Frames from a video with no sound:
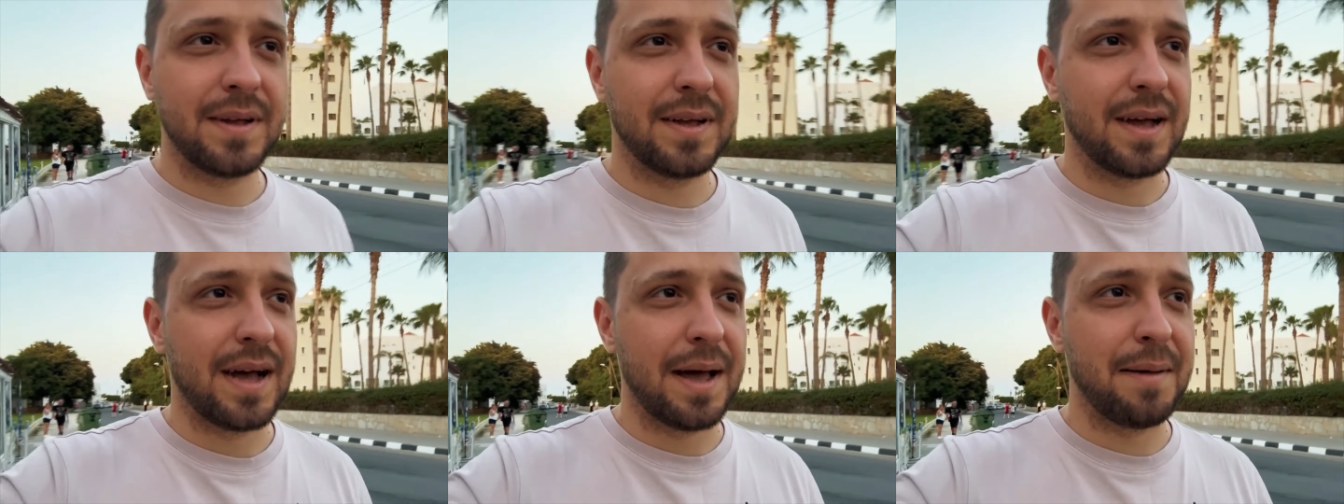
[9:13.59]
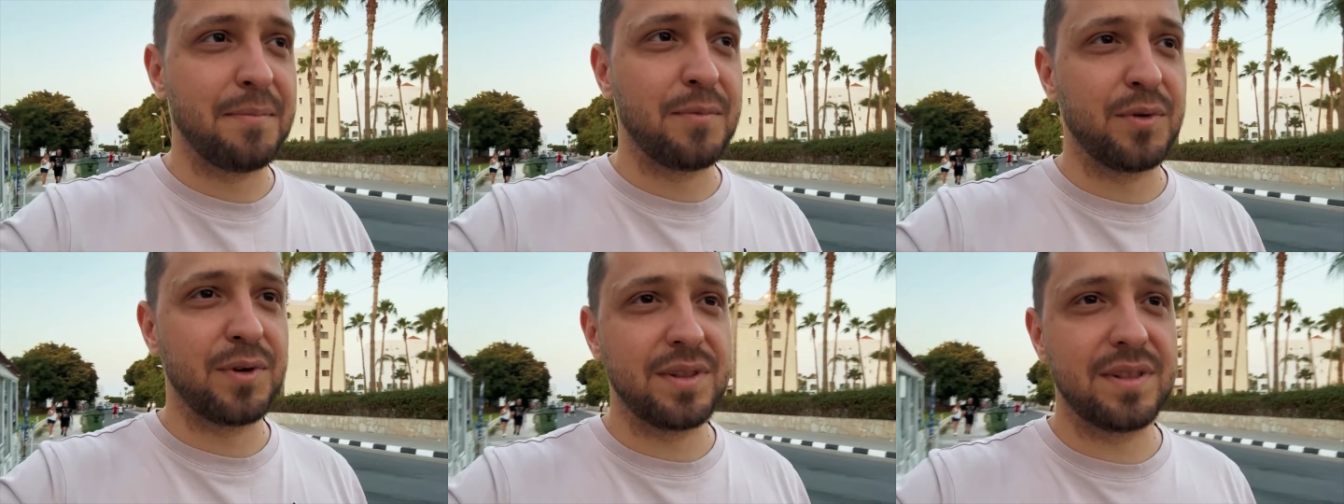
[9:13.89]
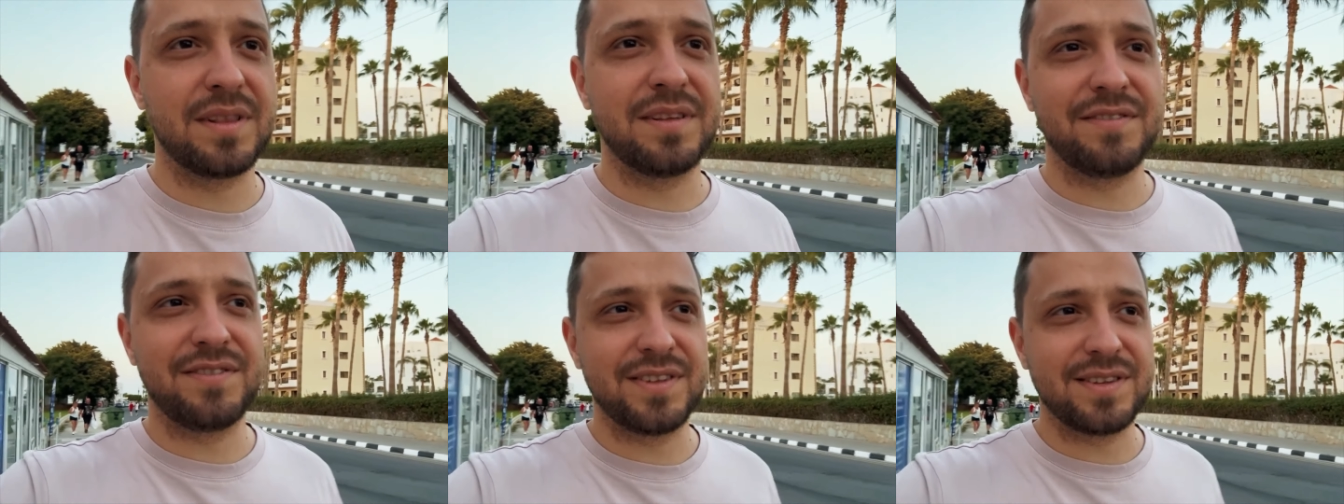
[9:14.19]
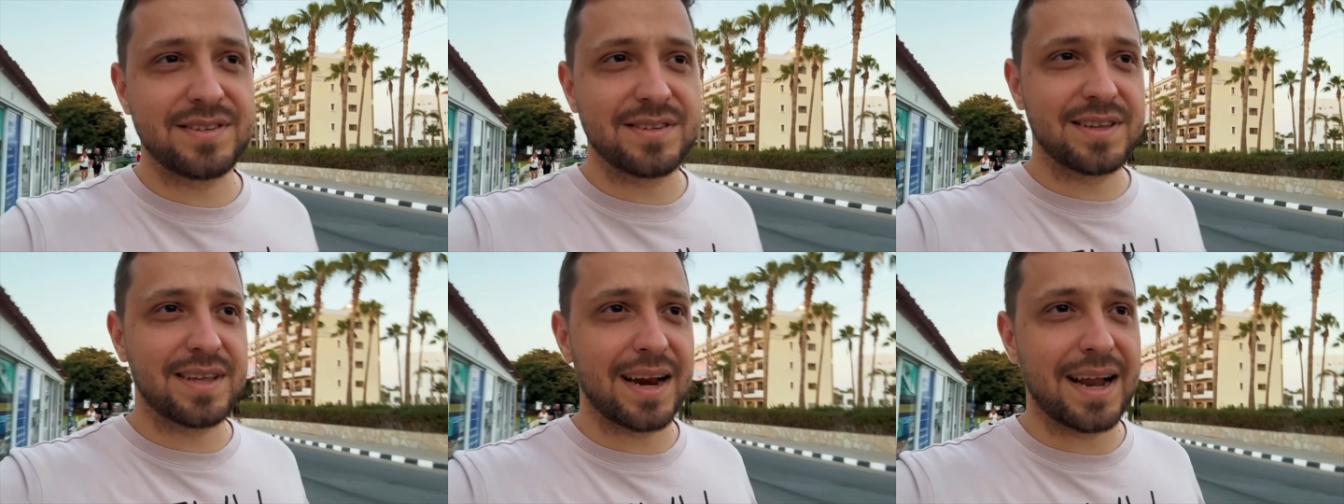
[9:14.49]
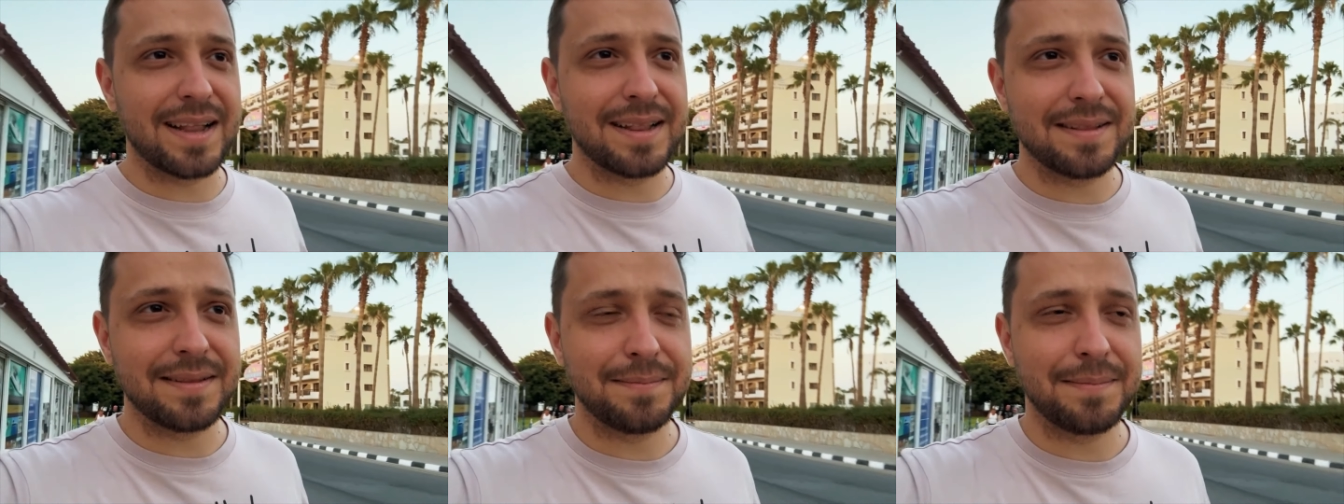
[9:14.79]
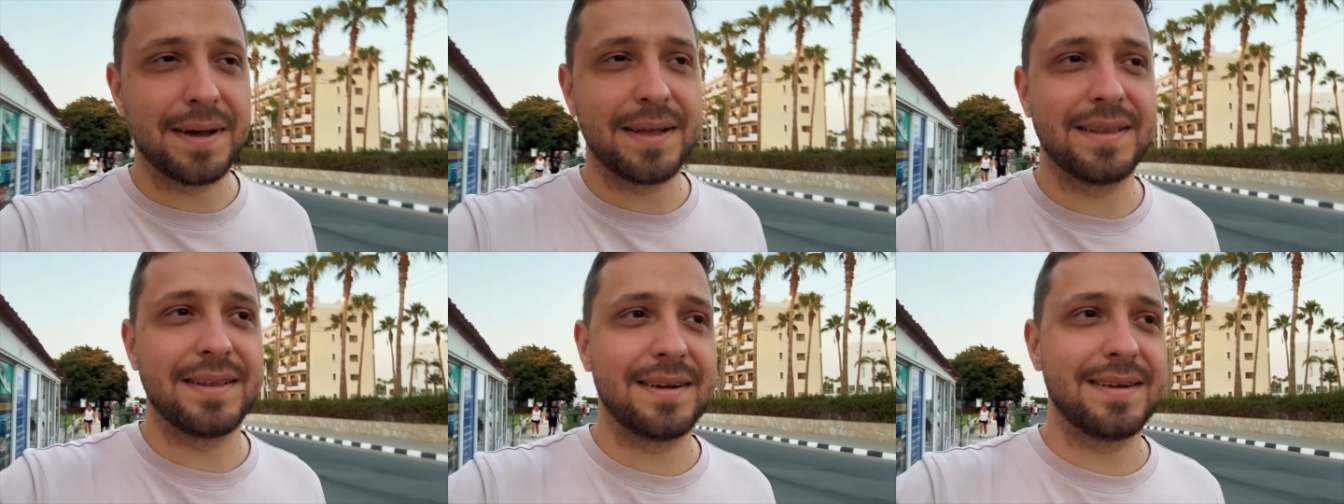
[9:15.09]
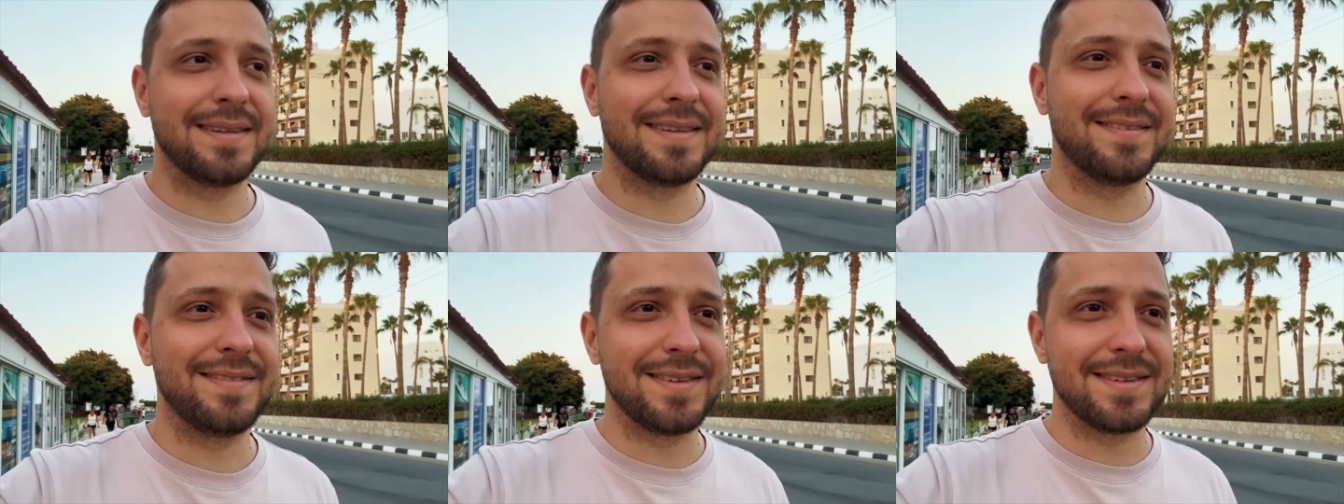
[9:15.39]
I'm with David's grandmother,
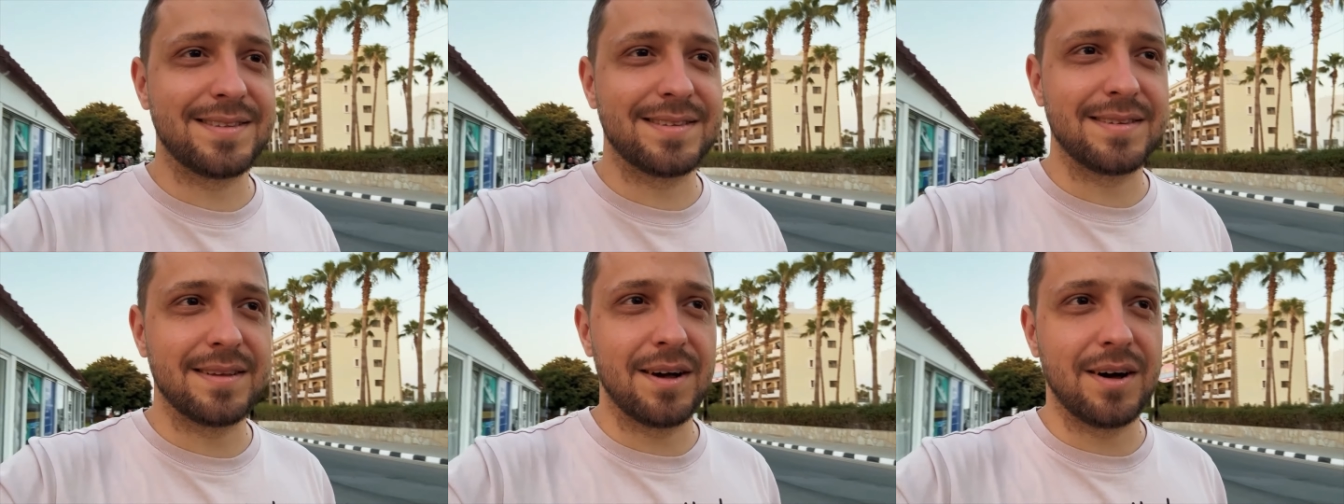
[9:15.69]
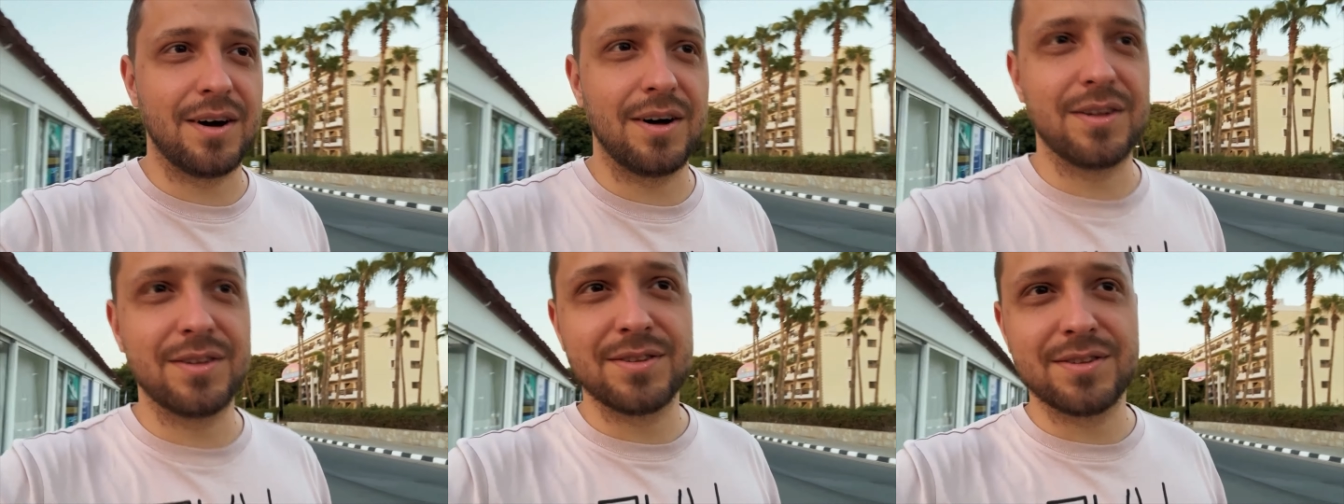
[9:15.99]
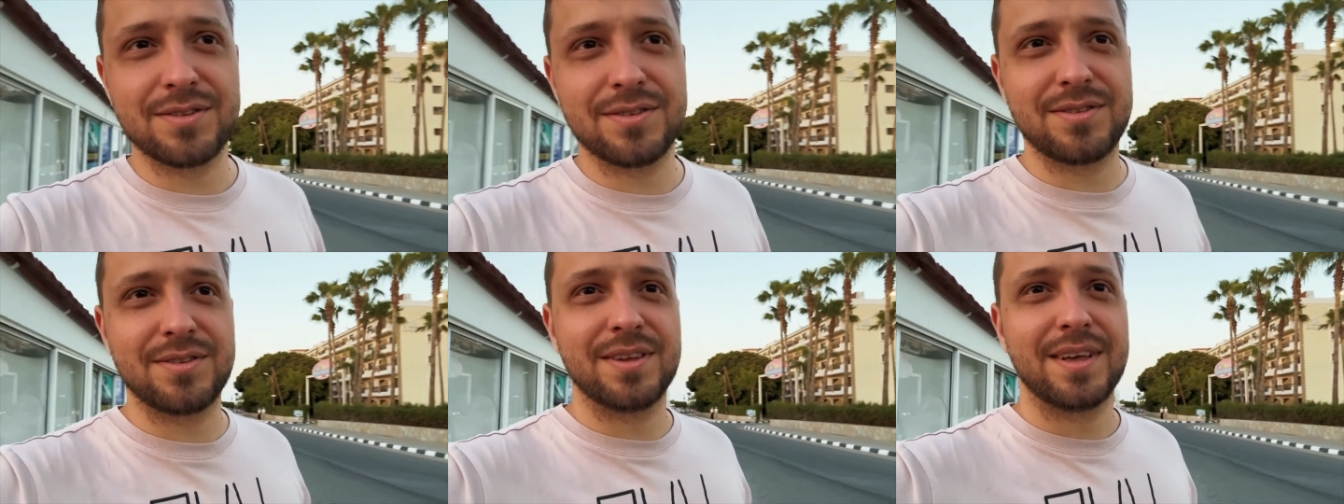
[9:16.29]
David's aunt,